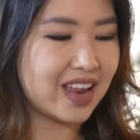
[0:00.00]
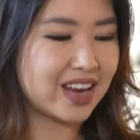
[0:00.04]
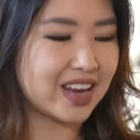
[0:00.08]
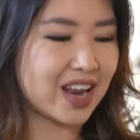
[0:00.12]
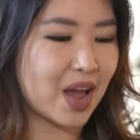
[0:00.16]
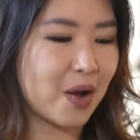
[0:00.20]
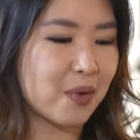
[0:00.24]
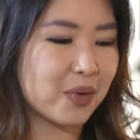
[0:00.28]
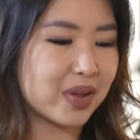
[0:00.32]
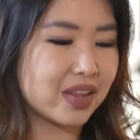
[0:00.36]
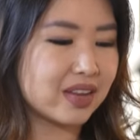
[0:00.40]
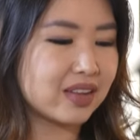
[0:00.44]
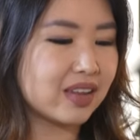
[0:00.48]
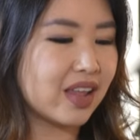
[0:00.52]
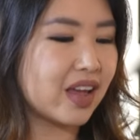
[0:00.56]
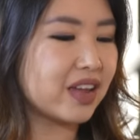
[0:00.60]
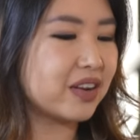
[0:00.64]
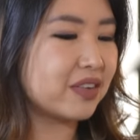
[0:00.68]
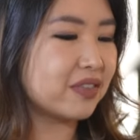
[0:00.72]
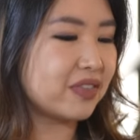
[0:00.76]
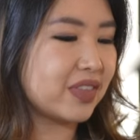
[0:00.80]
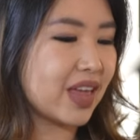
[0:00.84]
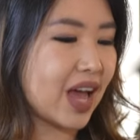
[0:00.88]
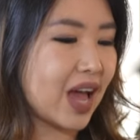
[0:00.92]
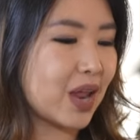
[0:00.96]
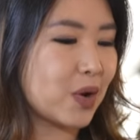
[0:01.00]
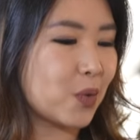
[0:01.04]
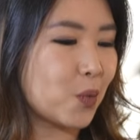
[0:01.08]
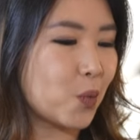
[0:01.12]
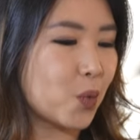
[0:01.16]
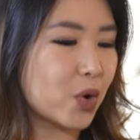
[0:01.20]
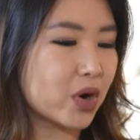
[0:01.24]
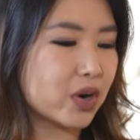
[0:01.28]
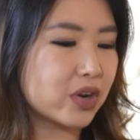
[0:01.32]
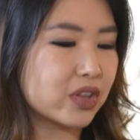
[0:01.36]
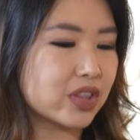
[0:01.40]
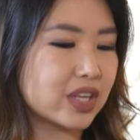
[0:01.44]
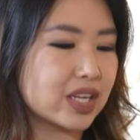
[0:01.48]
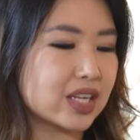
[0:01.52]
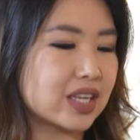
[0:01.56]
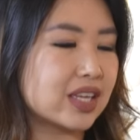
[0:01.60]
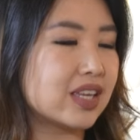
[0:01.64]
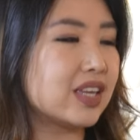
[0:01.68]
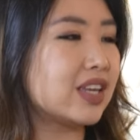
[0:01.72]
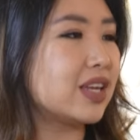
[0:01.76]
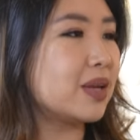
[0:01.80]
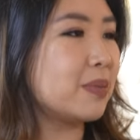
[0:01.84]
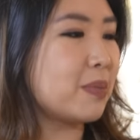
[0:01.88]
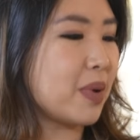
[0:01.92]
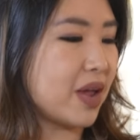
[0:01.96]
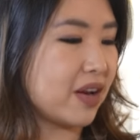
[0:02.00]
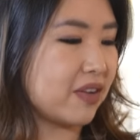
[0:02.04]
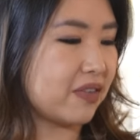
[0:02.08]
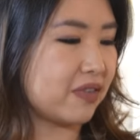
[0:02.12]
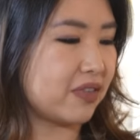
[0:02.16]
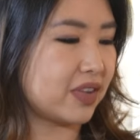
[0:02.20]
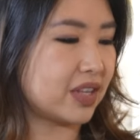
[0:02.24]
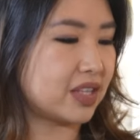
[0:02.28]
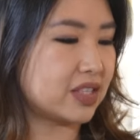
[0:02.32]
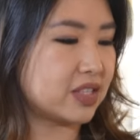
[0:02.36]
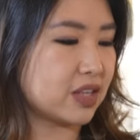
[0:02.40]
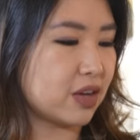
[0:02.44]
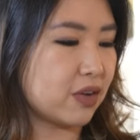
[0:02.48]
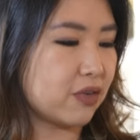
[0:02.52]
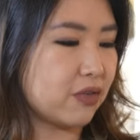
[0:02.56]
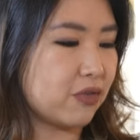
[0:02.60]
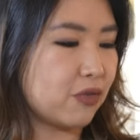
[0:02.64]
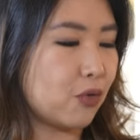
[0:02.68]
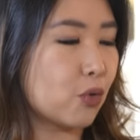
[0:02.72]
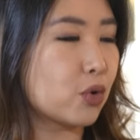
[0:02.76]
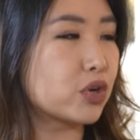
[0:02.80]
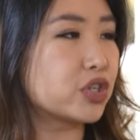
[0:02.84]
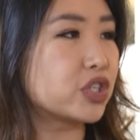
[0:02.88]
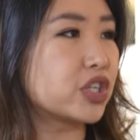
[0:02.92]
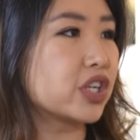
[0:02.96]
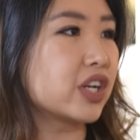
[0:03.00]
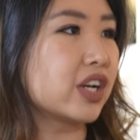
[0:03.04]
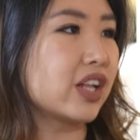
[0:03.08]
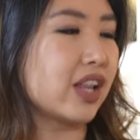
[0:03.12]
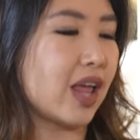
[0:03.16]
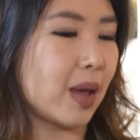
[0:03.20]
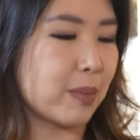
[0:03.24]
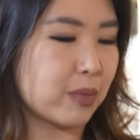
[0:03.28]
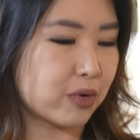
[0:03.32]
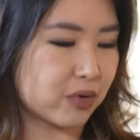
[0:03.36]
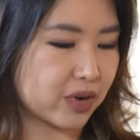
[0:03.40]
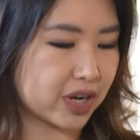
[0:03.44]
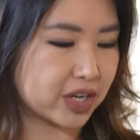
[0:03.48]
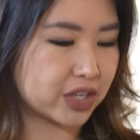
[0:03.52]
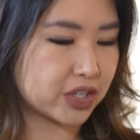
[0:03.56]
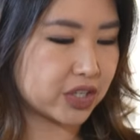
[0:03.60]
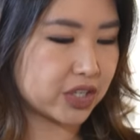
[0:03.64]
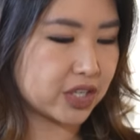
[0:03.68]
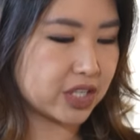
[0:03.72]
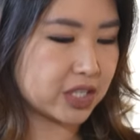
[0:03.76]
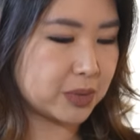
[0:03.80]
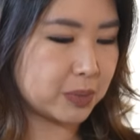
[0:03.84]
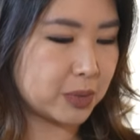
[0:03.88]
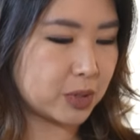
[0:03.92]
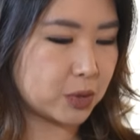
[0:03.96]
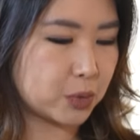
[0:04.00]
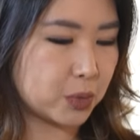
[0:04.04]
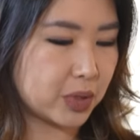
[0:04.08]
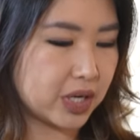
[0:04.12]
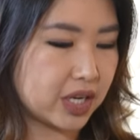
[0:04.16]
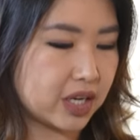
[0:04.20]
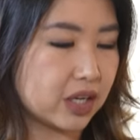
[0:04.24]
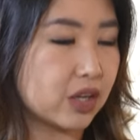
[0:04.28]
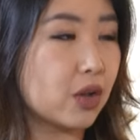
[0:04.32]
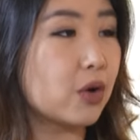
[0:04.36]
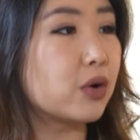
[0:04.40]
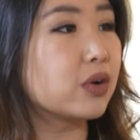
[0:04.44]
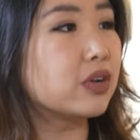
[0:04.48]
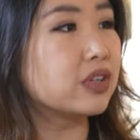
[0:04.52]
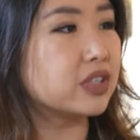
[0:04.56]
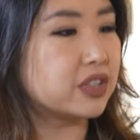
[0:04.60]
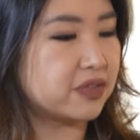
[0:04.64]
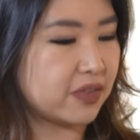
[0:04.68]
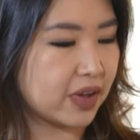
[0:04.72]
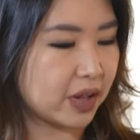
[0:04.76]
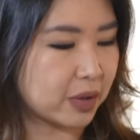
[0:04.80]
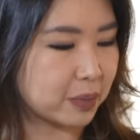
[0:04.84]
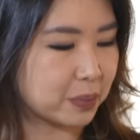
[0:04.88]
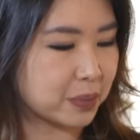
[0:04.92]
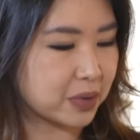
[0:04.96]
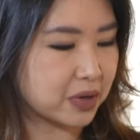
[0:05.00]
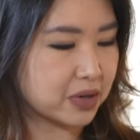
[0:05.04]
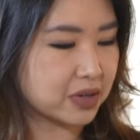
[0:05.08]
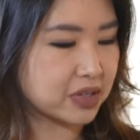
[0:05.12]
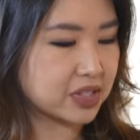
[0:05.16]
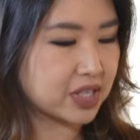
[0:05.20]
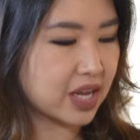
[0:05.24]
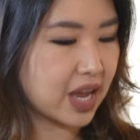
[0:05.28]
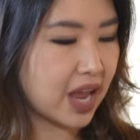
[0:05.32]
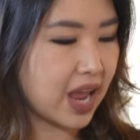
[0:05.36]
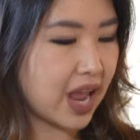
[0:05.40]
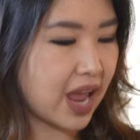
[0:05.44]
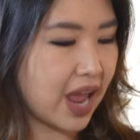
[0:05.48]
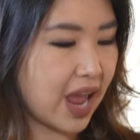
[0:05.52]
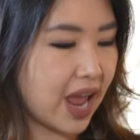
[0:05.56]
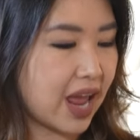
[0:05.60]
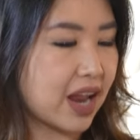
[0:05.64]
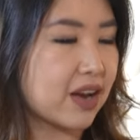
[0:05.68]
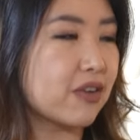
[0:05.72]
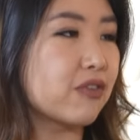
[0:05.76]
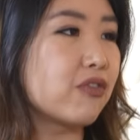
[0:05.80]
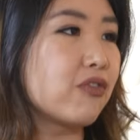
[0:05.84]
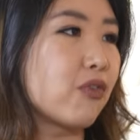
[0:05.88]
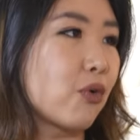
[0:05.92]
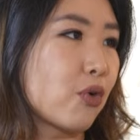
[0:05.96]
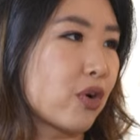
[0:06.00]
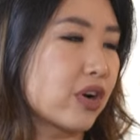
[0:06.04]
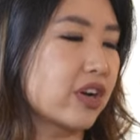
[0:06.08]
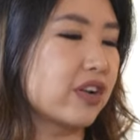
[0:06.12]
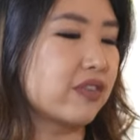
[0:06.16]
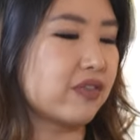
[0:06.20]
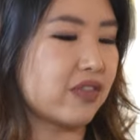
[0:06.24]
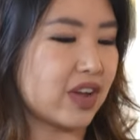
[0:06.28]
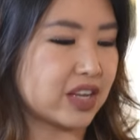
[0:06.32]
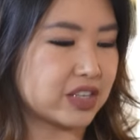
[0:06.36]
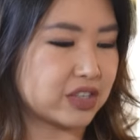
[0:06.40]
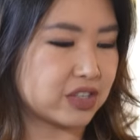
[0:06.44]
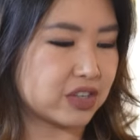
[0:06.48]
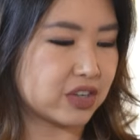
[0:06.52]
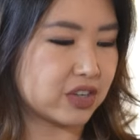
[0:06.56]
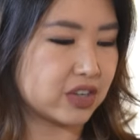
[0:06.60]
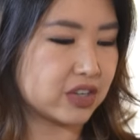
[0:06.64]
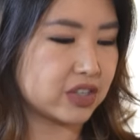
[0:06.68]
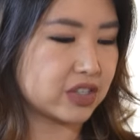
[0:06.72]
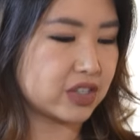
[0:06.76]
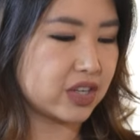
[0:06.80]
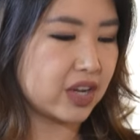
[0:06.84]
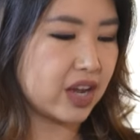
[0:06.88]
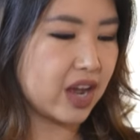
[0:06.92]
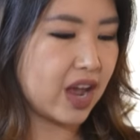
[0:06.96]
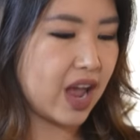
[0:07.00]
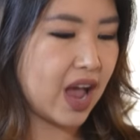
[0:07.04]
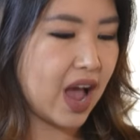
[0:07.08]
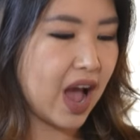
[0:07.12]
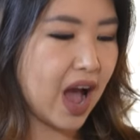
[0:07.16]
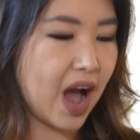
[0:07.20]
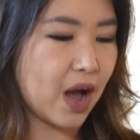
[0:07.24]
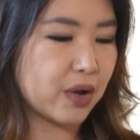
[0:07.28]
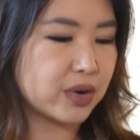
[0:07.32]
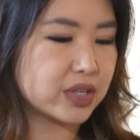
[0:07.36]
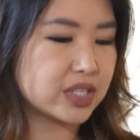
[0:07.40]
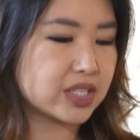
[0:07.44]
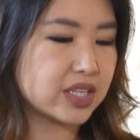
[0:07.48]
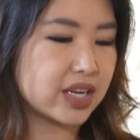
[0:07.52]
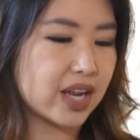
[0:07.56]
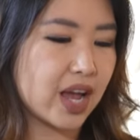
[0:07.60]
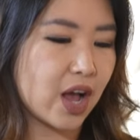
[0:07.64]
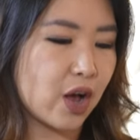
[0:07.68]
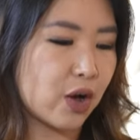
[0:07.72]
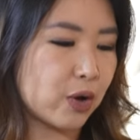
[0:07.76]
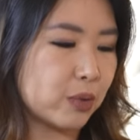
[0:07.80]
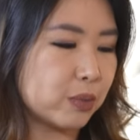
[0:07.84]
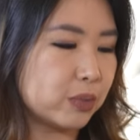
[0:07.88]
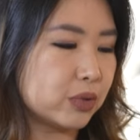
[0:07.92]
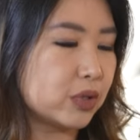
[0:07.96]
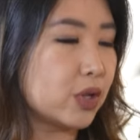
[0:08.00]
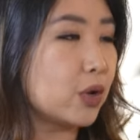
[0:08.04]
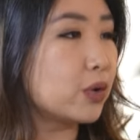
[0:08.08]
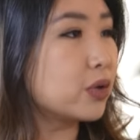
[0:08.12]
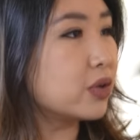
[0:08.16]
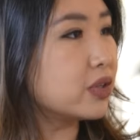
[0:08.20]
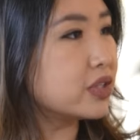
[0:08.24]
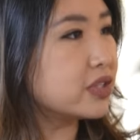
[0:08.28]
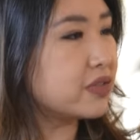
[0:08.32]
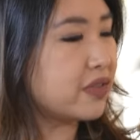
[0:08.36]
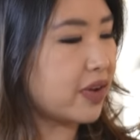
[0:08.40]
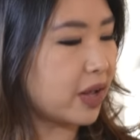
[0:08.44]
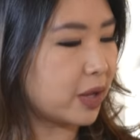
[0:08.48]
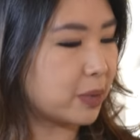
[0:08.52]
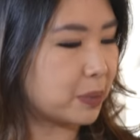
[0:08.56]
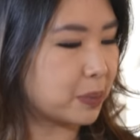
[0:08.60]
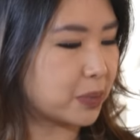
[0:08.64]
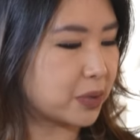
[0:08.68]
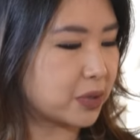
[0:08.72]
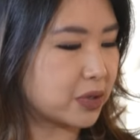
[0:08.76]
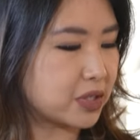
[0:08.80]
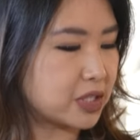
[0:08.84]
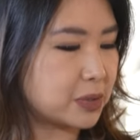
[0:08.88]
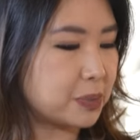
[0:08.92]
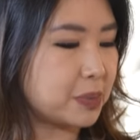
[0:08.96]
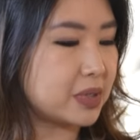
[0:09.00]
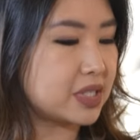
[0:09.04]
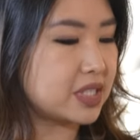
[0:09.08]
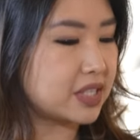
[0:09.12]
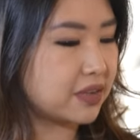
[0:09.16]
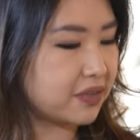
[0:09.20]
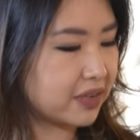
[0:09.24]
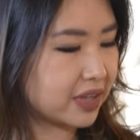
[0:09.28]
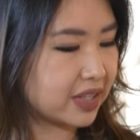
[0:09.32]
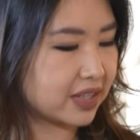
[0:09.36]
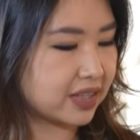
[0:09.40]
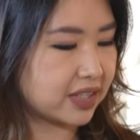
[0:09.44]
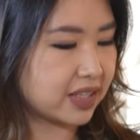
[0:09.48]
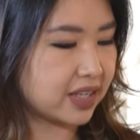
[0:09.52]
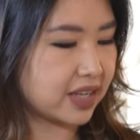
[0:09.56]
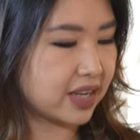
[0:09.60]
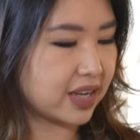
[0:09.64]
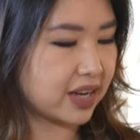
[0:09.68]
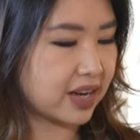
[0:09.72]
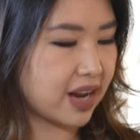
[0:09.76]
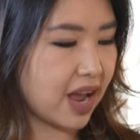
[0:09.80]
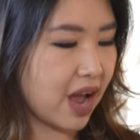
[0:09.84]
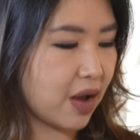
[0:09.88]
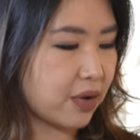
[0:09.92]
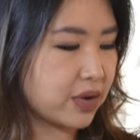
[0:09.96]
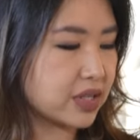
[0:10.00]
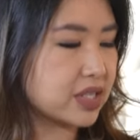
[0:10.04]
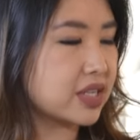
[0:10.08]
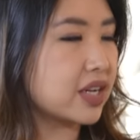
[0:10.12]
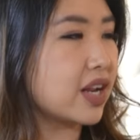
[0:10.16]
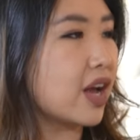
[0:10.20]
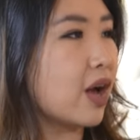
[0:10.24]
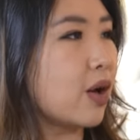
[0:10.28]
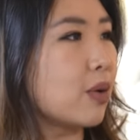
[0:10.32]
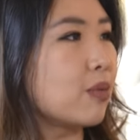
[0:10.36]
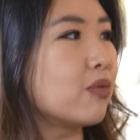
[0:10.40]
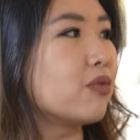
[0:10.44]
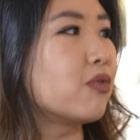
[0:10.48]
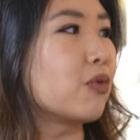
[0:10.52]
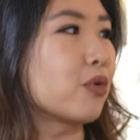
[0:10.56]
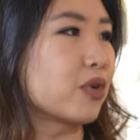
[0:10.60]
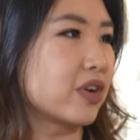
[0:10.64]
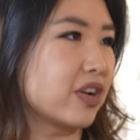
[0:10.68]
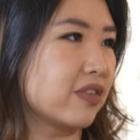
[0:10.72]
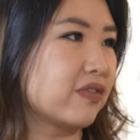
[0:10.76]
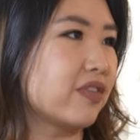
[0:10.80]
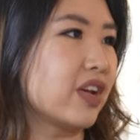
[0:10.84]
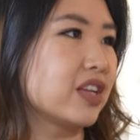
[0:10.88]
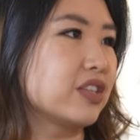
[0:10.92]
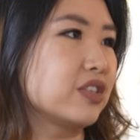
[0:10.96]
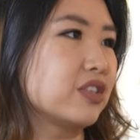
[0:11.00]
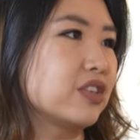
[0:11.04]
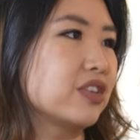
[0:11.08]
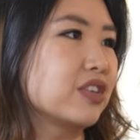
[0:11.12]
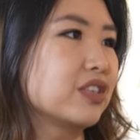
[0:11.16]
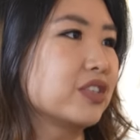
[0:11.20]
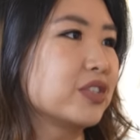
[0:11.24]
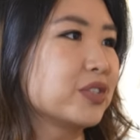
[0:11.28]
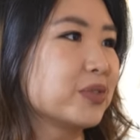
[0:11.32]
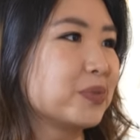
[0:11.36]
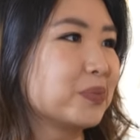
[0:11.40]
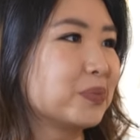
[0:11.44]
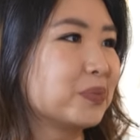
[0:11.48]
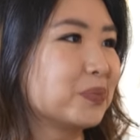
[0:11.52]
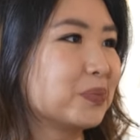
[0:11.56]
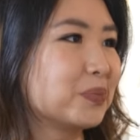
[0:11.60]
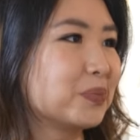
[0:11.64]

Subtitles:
Now, in light of that, what are the key benefits of forging collaborations between local developers and foreign investors? How does it help local developers specifically, and how does it help foreign investors?